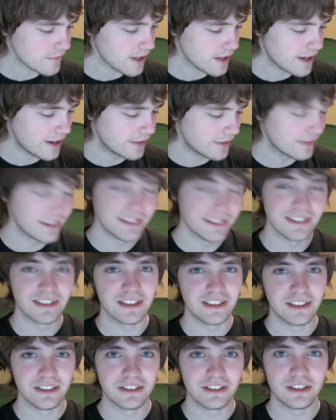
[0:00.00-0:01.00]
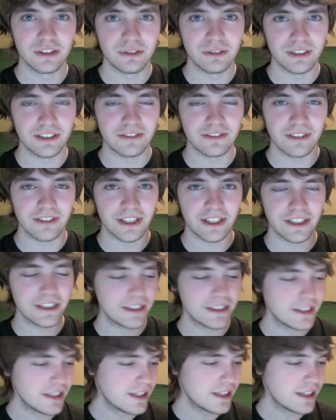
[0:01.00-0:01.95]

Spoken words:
And this is a good 2D fighter.